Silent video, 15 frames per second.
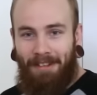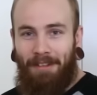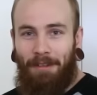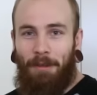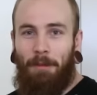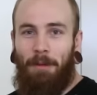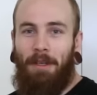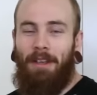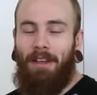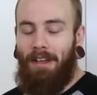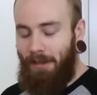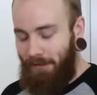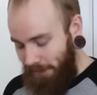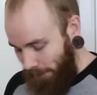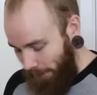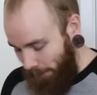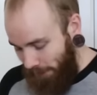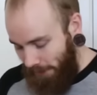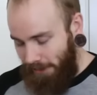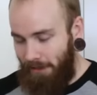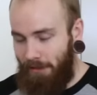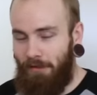You have to be
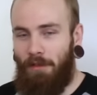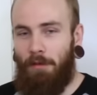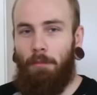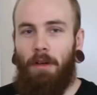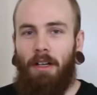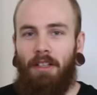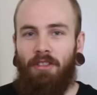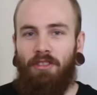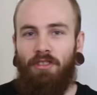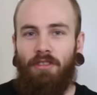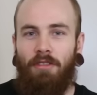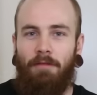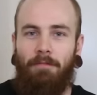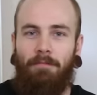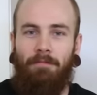proud of your bulge.